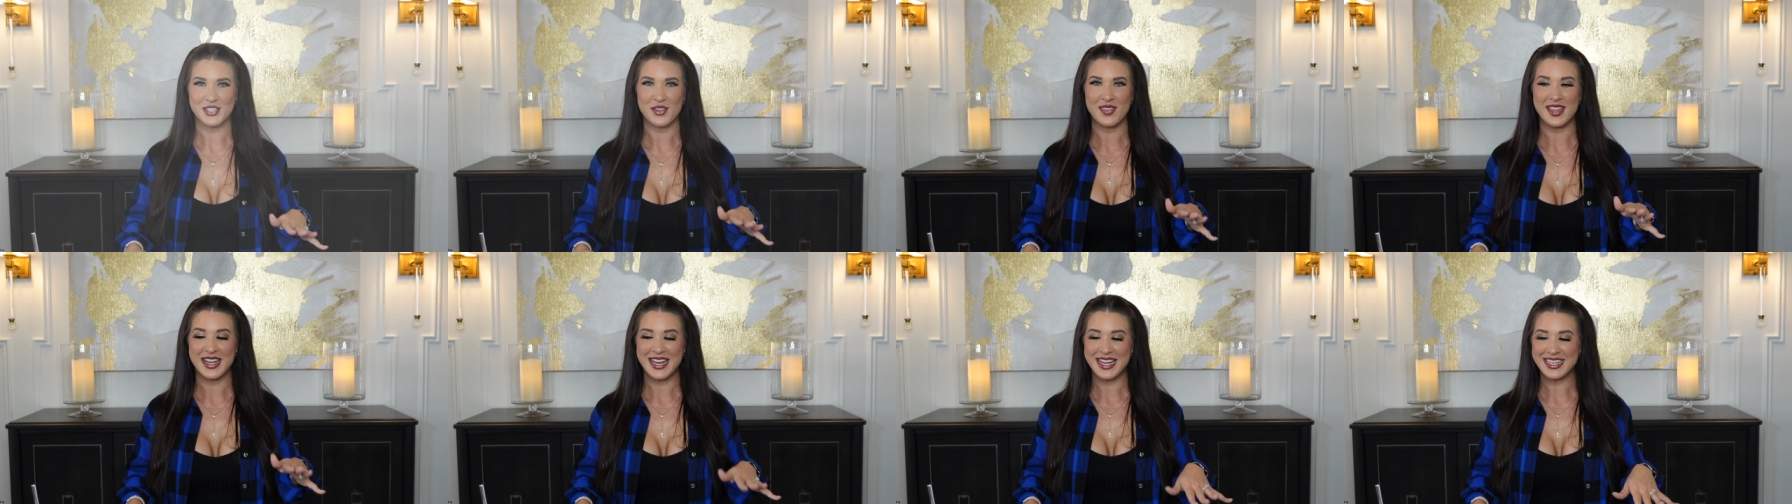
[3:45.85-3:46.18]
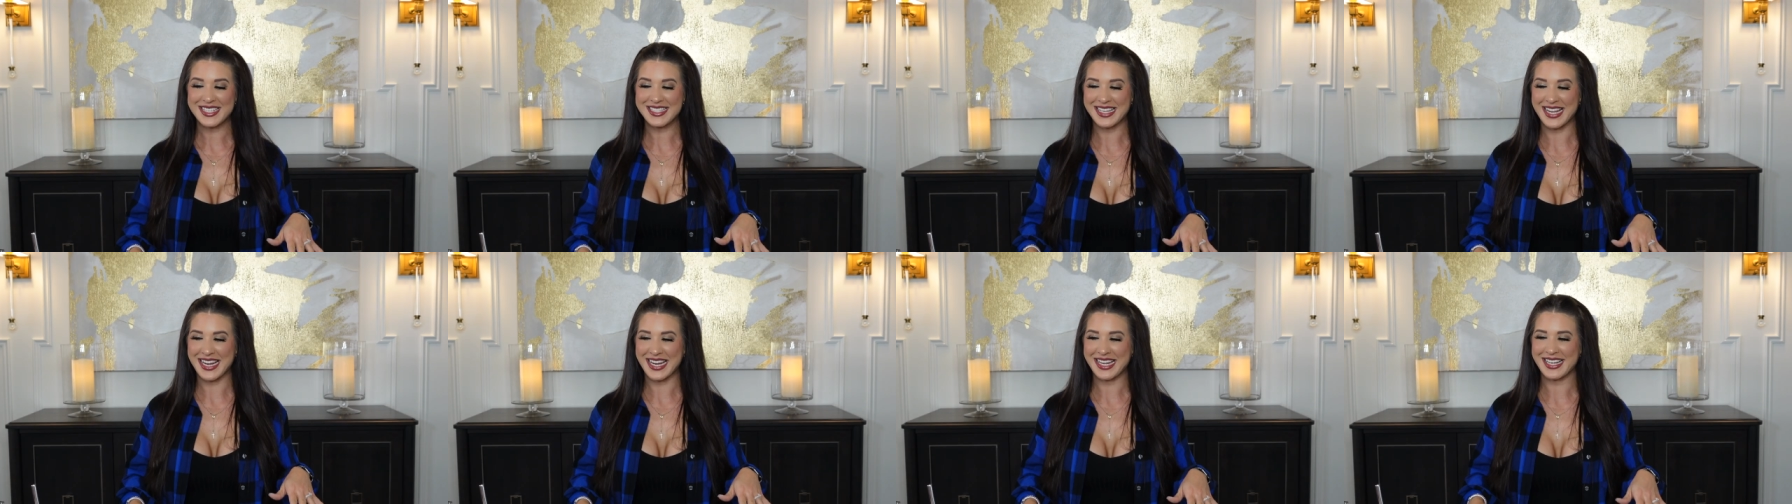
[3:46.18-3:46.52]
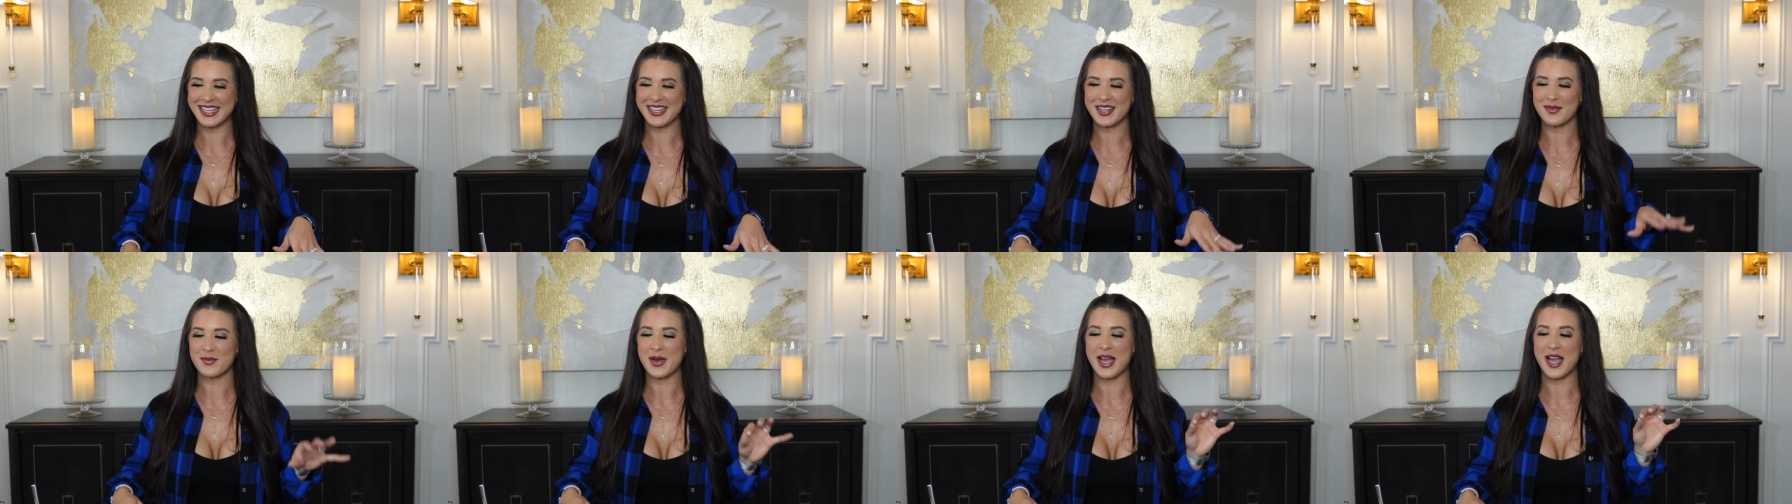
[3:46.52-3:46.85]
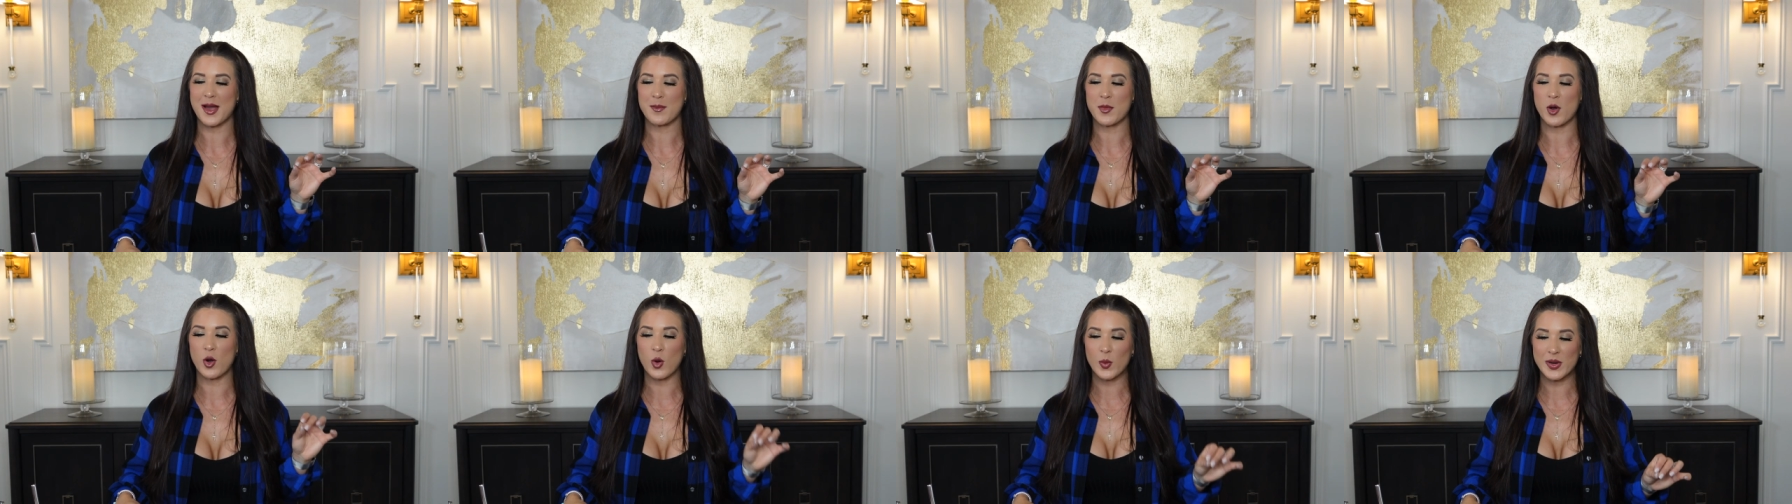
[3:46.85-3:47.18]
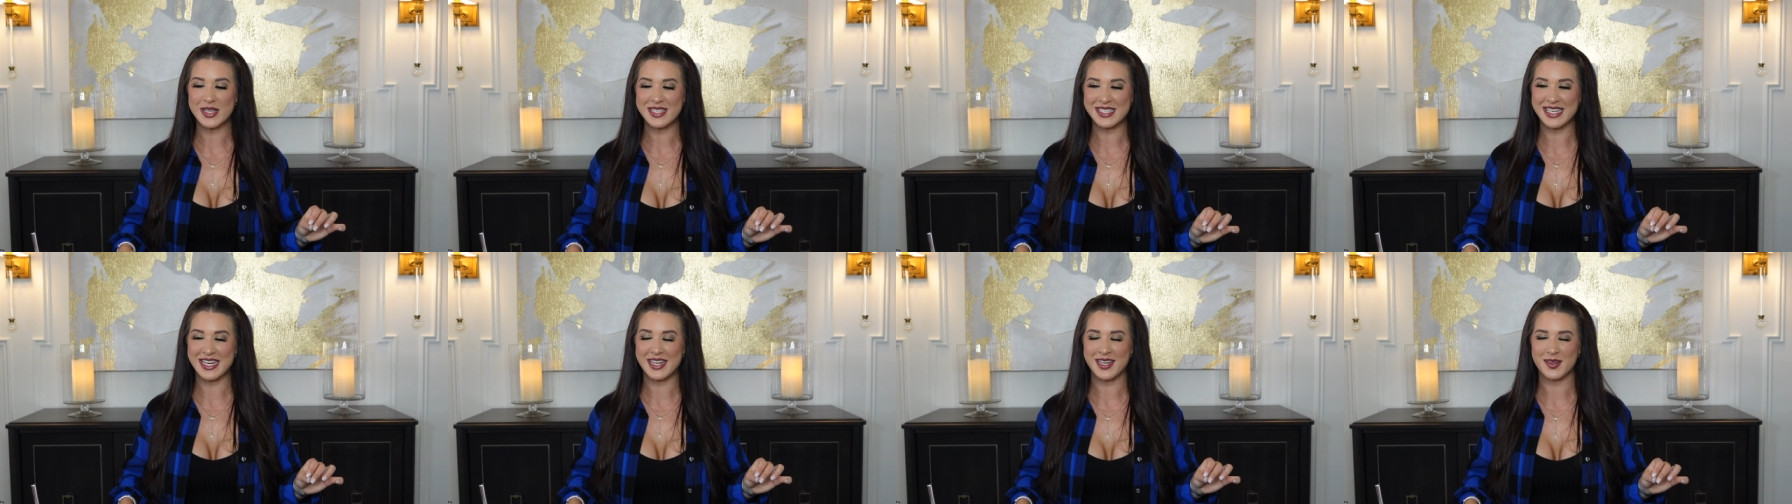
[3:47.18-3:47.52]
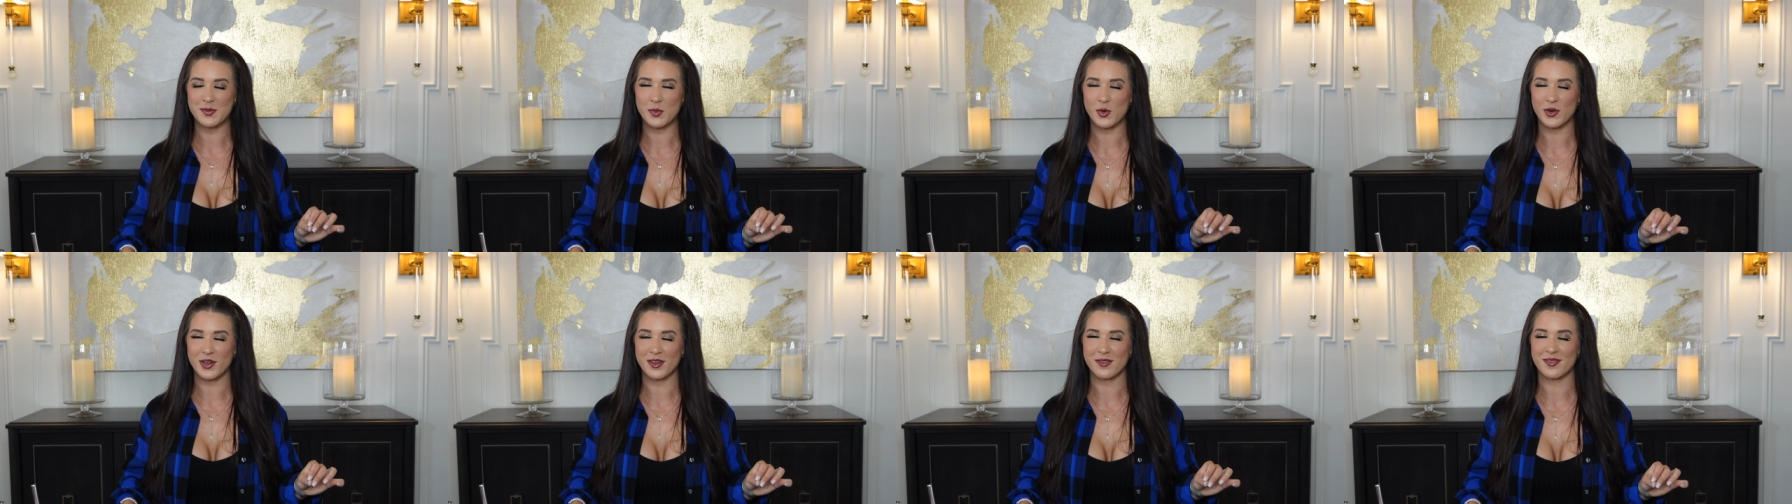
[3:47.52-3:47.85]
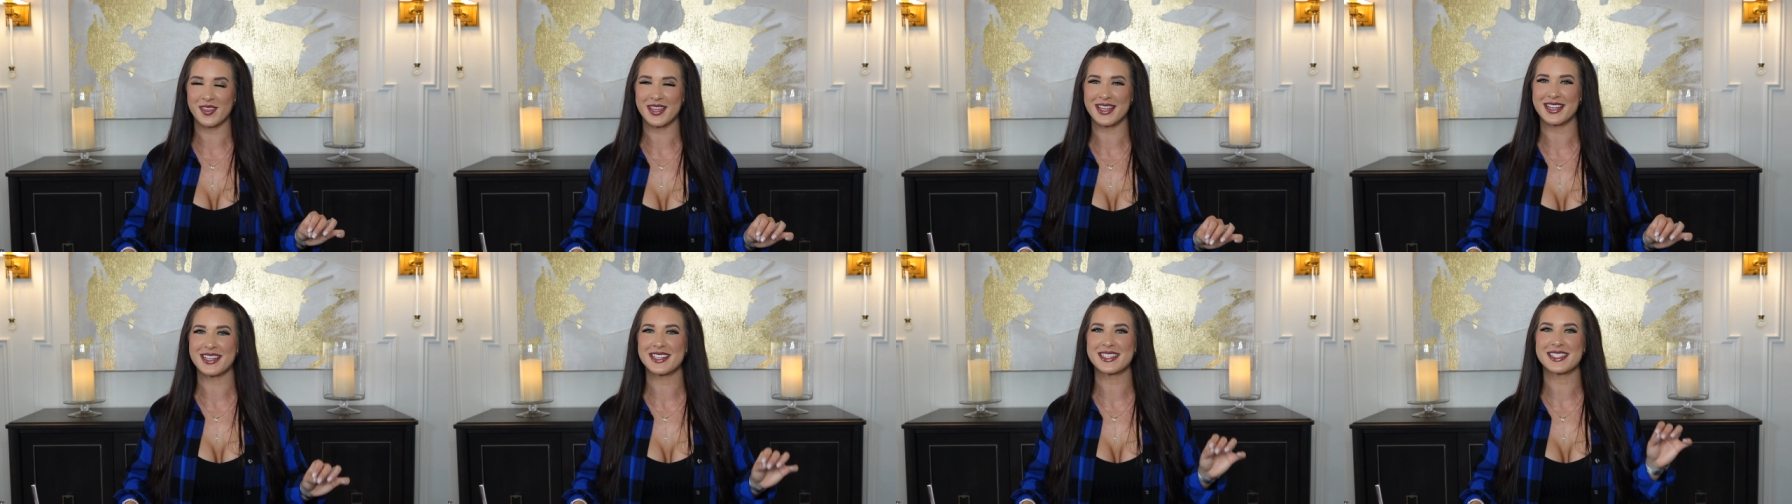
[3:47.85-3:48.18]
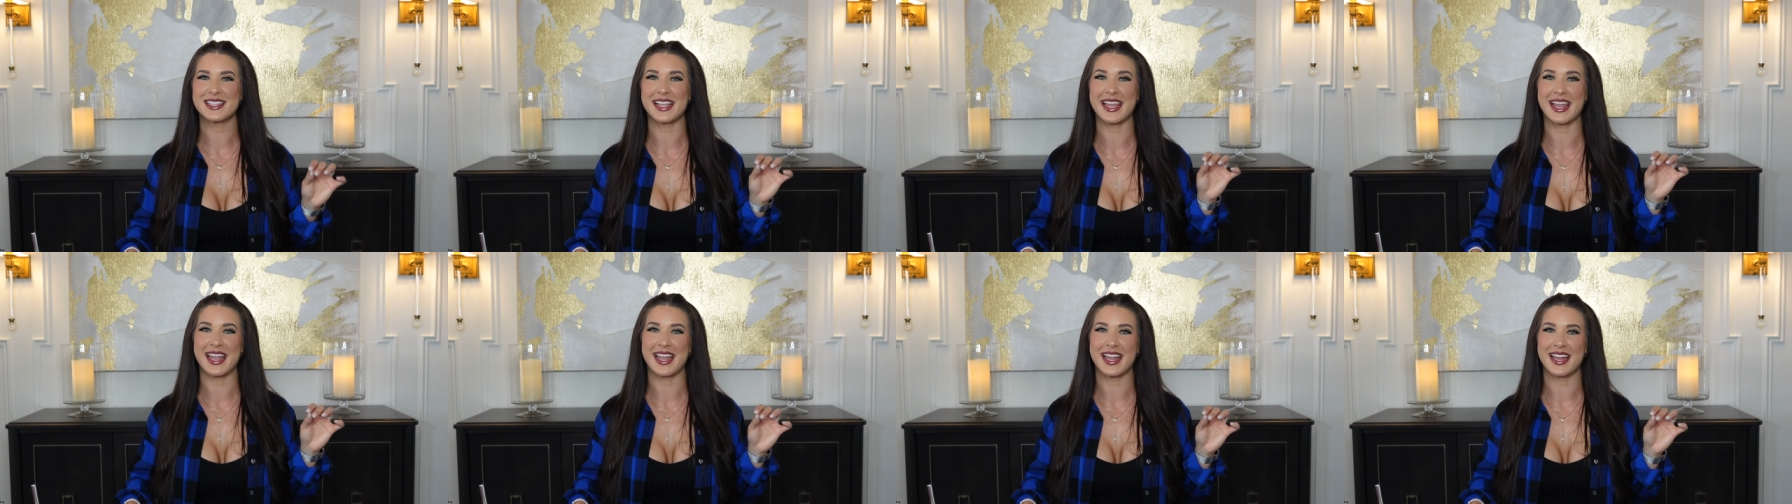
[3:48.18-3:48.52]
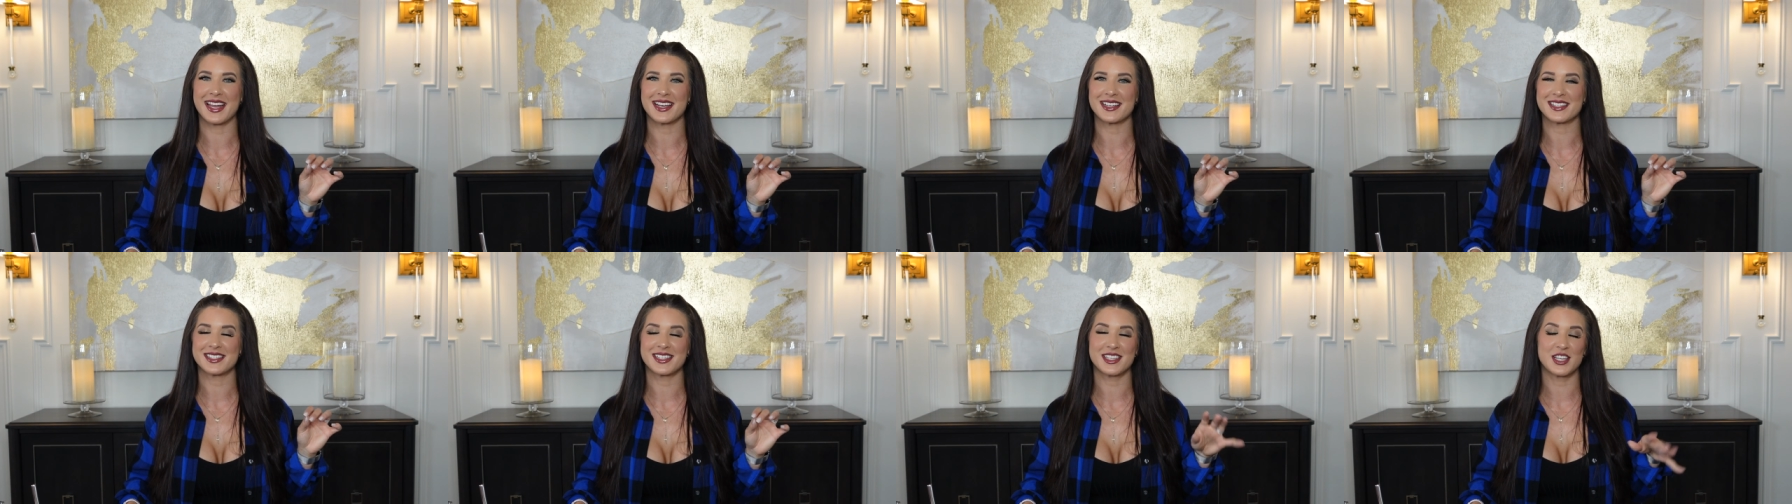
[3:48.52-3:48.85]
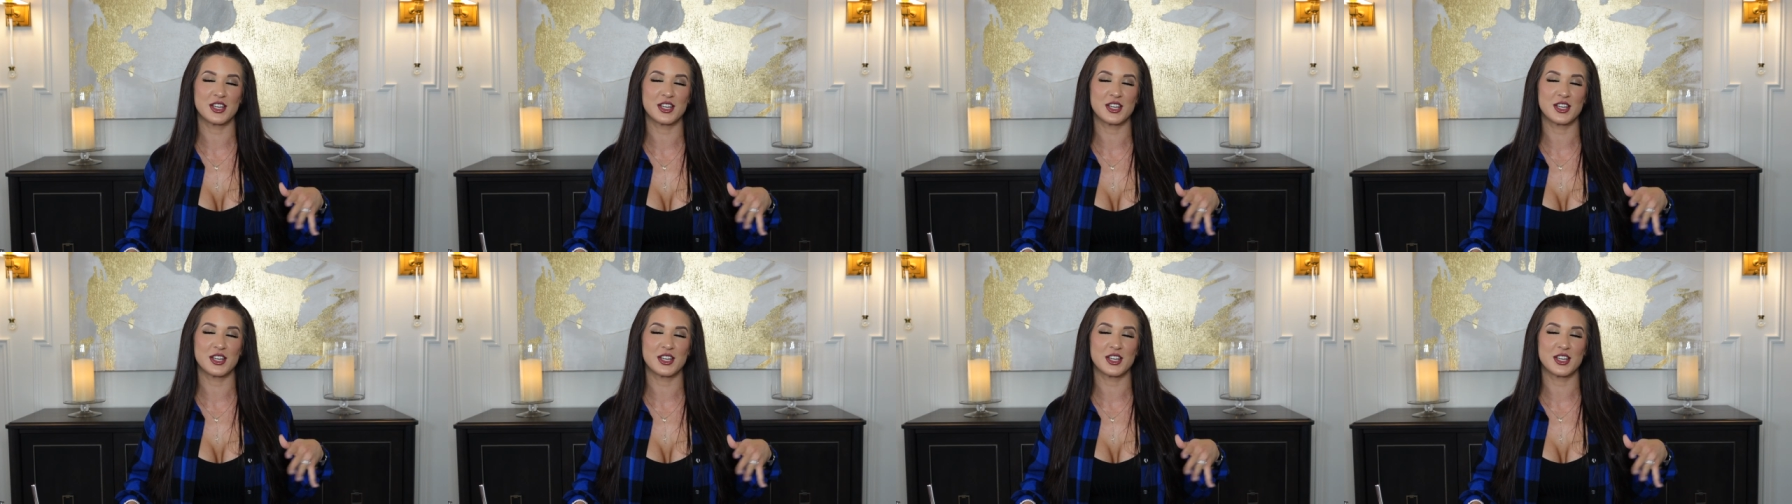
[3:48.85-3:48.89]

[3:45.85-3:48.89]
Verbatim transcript: so the next item, I'm always needing more of these and